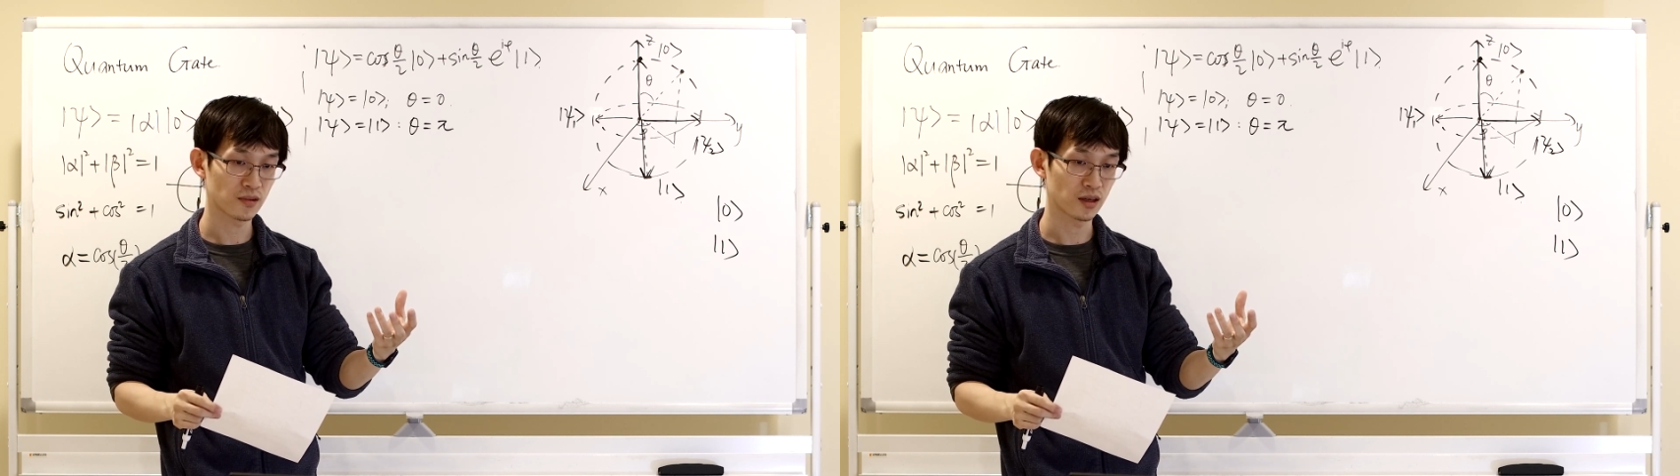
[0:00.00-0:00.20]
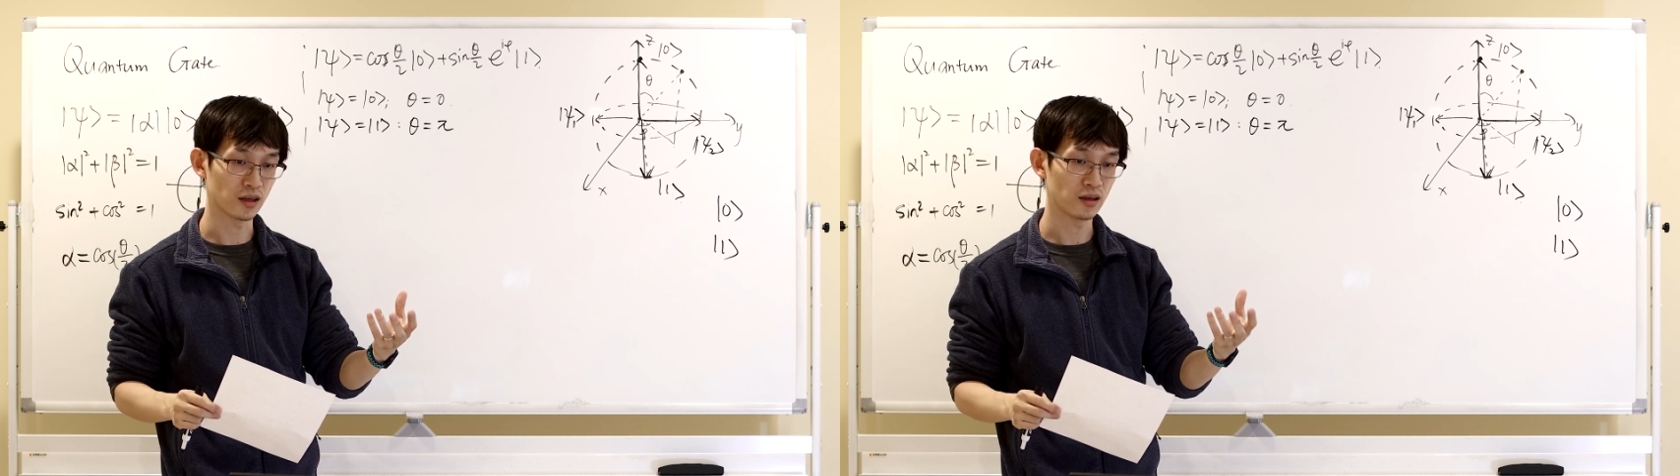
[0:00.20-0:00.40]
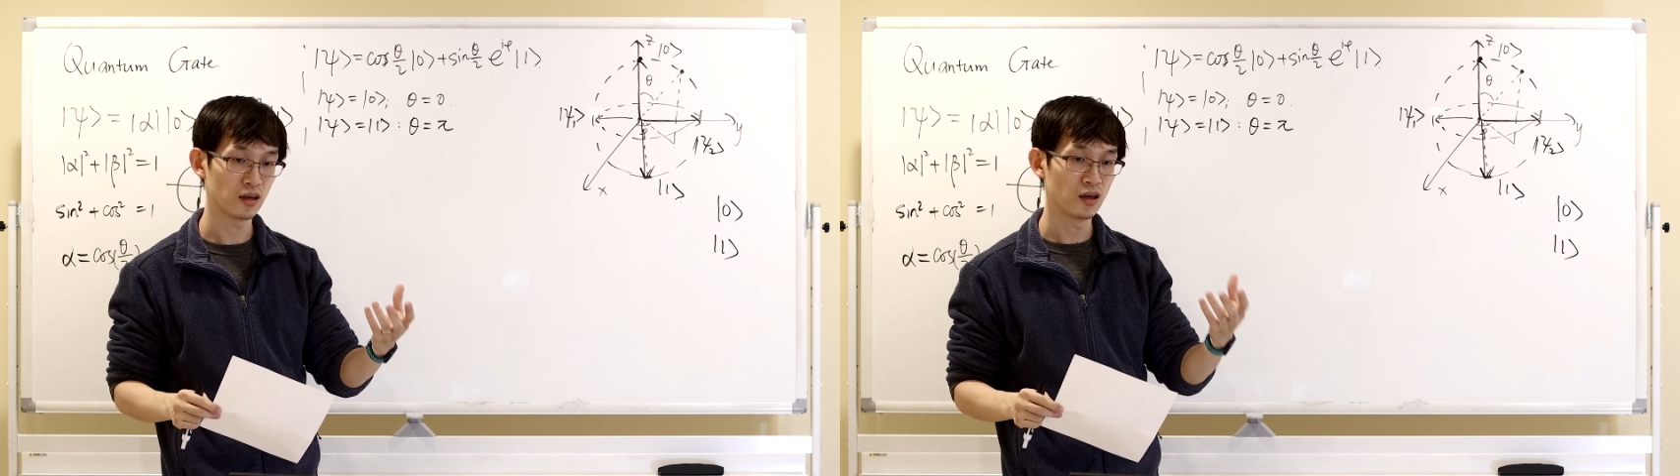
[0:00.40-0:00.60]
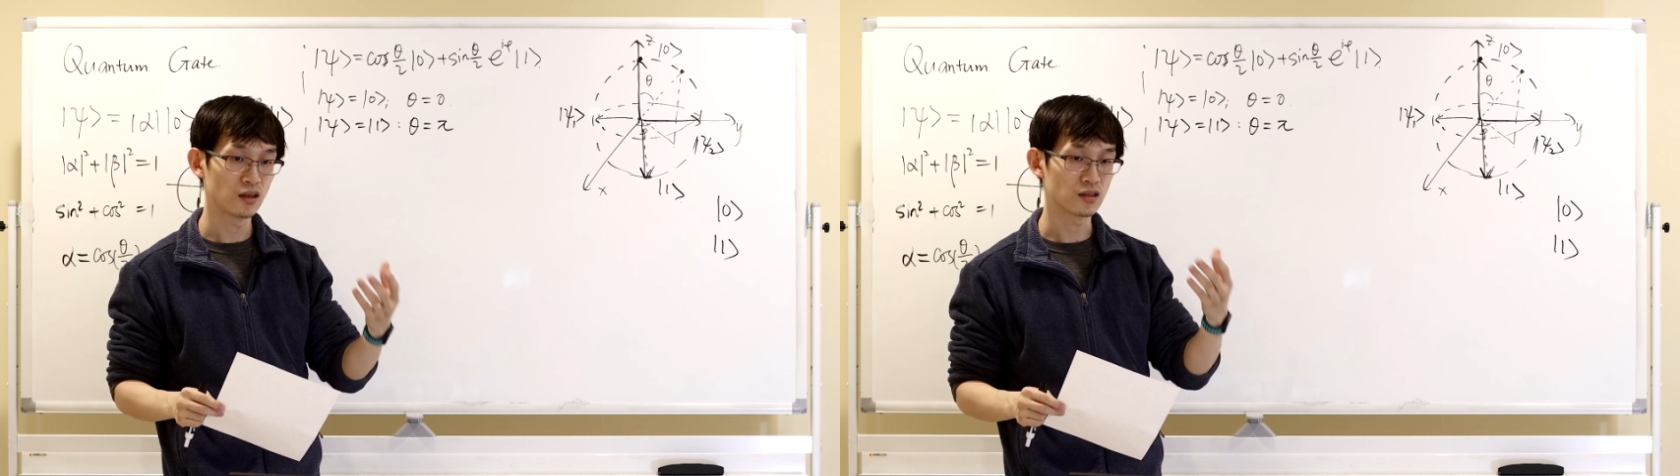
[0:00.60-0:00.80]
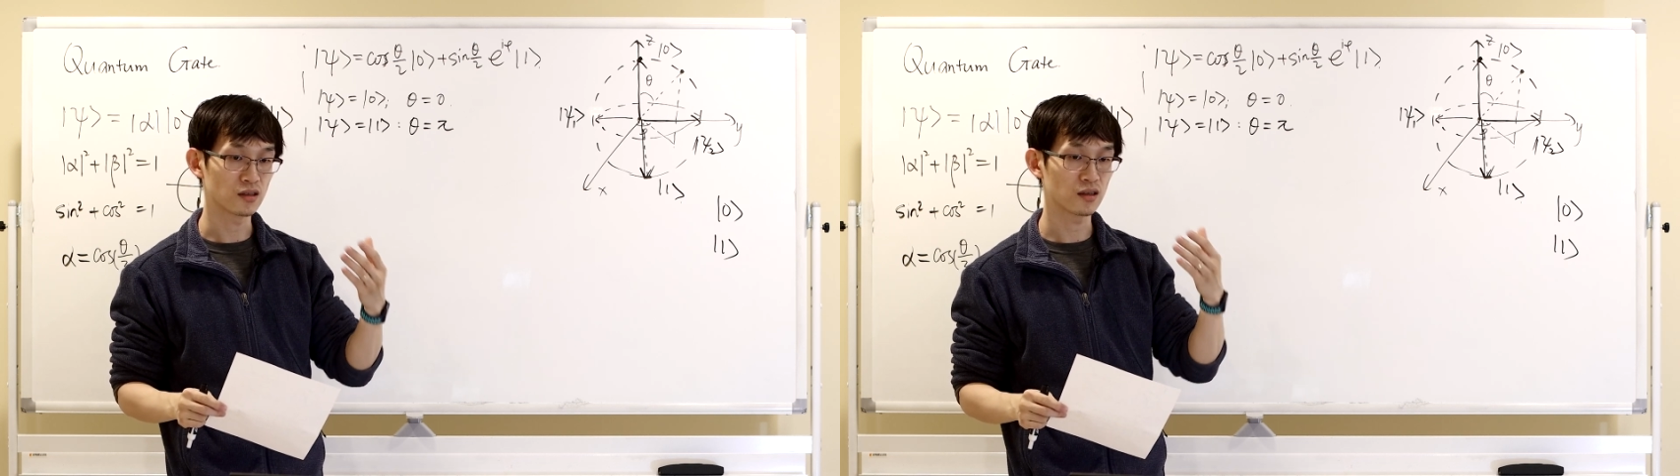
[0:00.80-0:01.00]
okay?
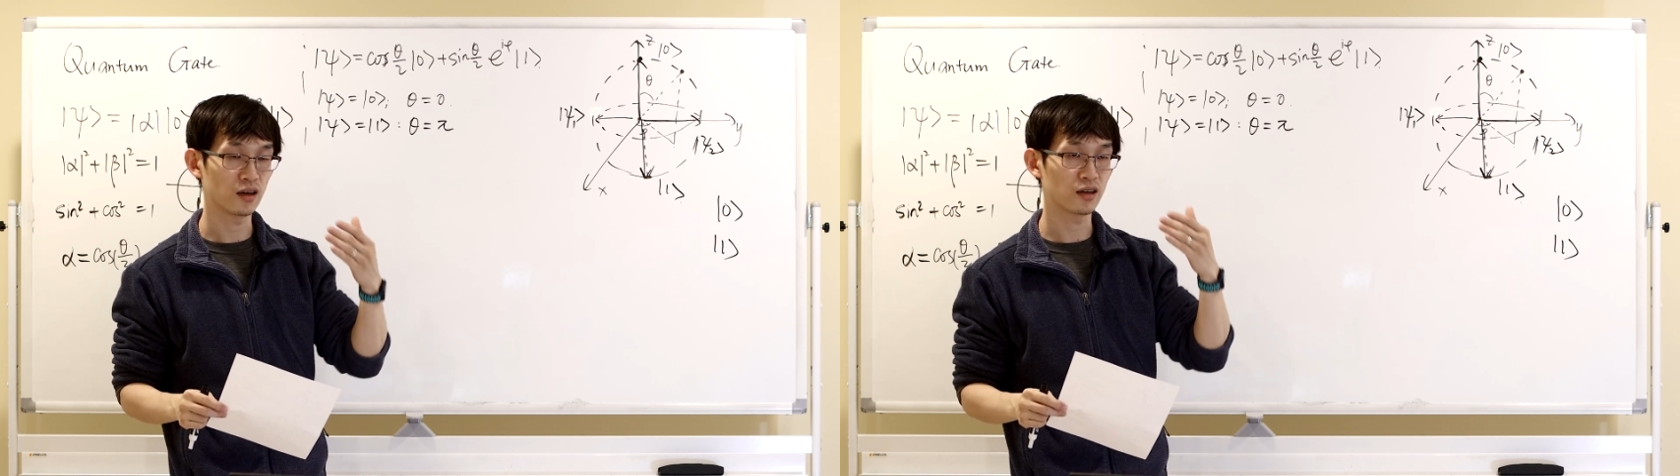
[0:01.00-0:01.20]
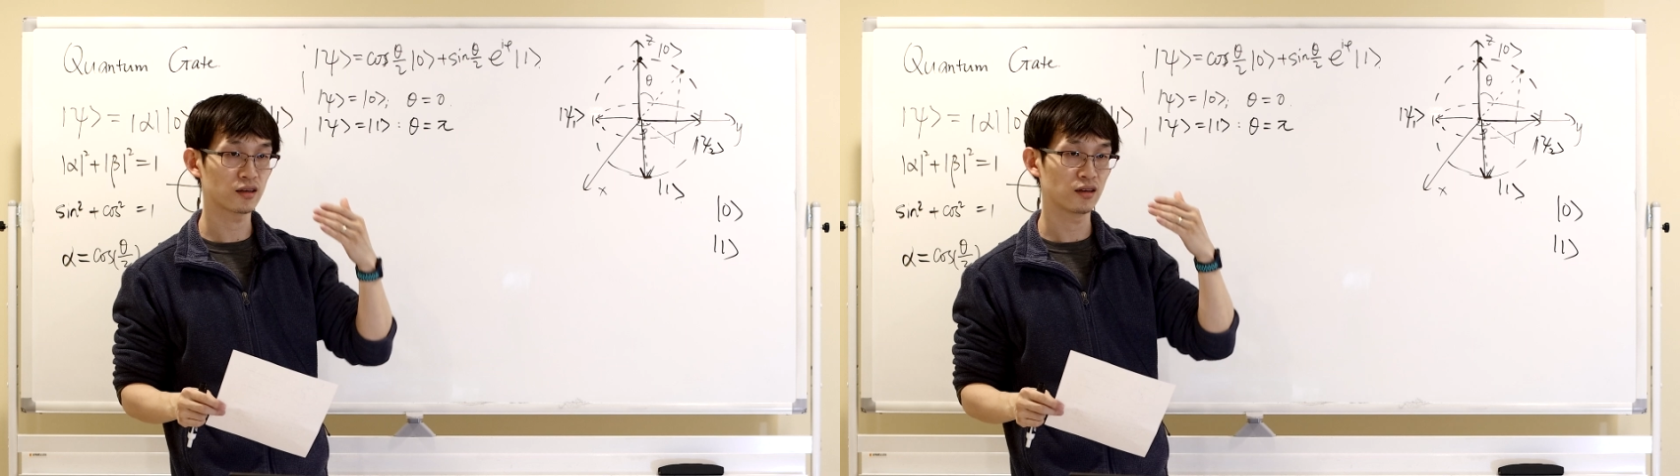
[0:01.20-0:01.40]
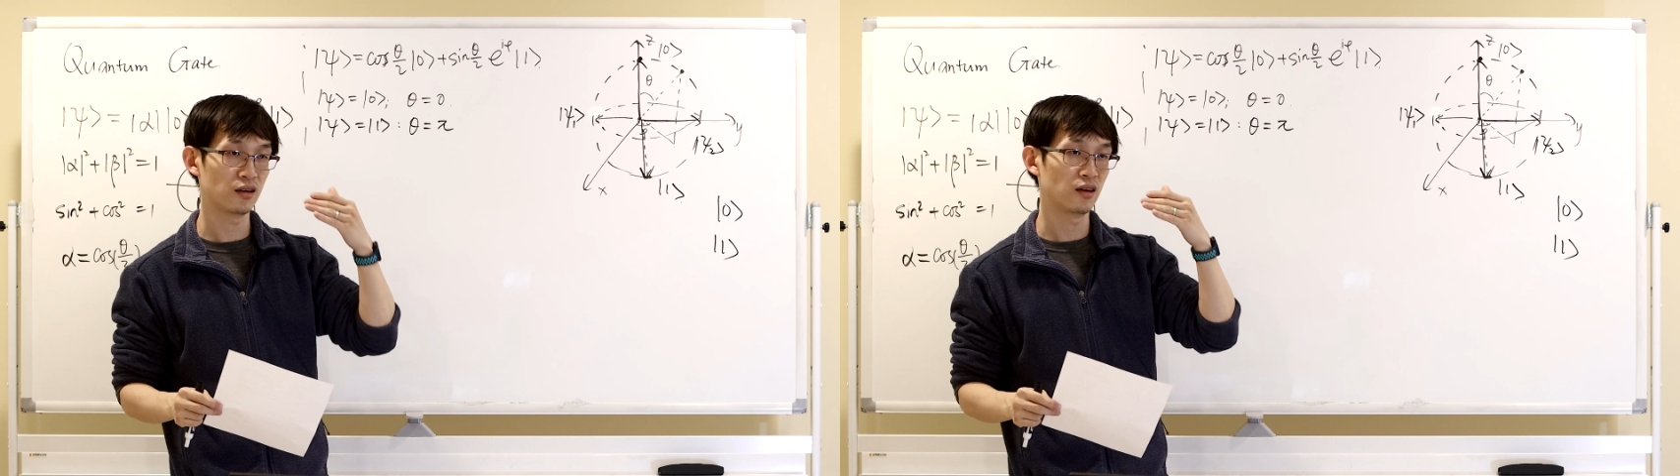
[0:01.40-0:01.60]
Just like